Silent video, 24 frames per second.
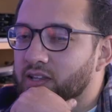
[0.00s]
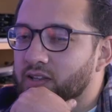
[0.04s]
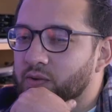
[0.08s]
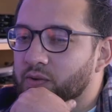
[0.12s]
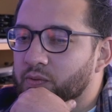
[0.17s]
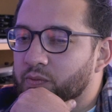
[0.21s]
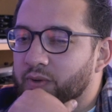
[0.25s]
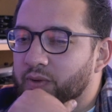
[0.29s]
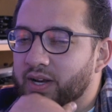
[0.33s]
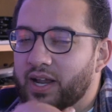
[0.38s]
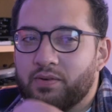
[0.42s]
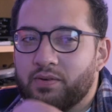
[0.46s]

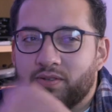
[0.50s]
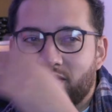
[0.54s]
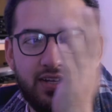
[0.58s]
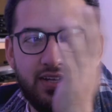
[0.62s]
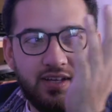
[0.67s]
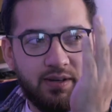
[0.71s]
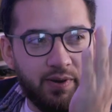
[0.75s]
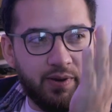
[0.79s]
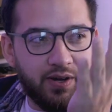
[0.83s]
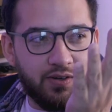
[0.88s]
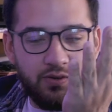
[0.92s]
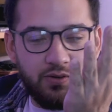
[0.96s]
when I was
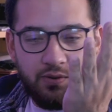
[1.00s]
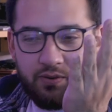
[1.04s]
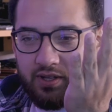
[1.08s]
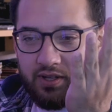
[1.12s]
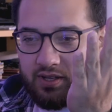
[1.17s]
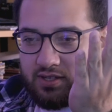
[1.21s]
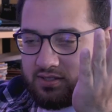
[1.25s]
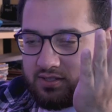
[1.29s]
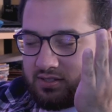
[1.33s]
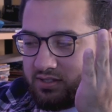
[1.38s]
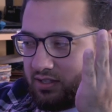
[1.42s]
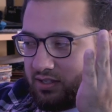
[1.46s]
thinking about doing
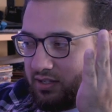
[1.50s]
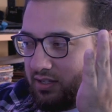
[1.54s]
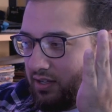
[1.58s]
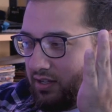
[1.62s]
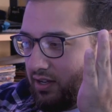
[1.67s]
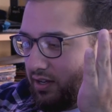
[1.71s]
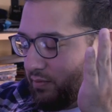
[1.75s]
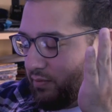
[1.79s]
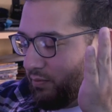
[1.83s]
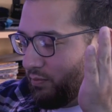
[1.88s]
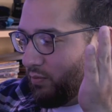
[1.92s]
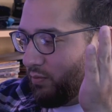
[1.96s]
this
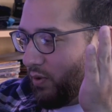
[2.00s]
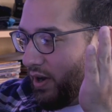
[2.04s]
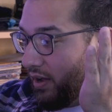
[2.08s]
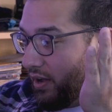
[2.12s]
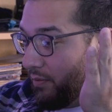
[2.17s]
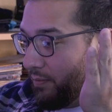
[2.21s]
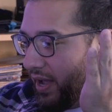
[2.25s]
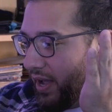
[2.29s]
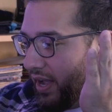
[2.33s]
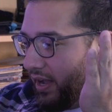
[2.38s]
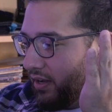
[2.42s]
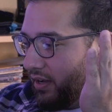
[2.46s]
a
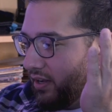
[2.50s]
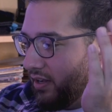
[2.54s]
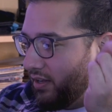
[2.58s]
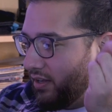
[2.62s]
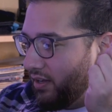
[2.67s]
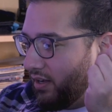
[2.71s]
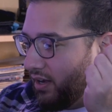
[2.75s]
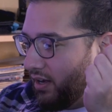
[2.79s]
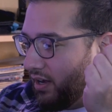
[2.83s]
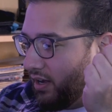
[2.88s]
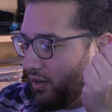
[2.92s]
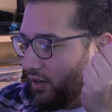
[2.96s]
while back,
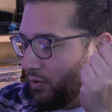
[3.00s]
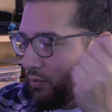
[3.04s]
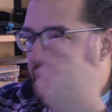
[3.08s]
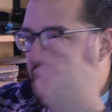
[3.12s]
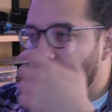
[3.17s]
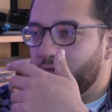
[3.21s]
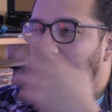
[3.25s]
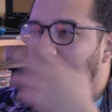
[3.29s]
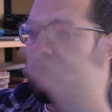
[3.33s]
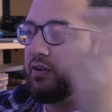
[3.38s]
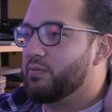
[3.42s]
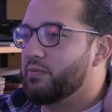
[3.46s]
you were
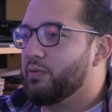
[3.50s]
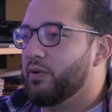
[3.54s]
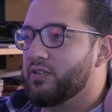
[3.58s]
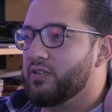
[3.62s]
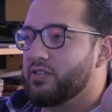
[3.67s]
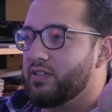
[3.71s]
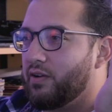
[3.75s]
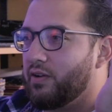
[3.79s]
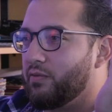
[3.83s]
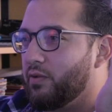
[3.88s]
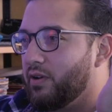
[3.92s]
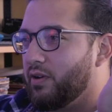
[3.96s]
the first
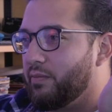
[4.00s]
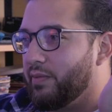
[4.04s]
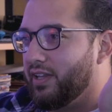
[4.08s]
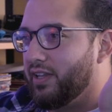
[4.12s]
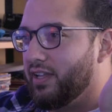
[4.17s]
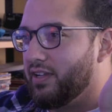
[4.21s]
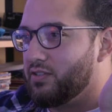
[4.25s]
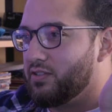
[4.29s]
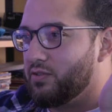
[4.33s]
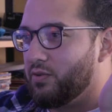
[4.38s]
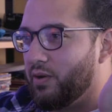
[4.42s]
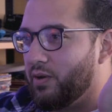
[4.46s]
person I wrote on my
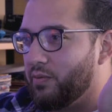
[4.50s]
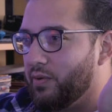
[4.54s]
list who I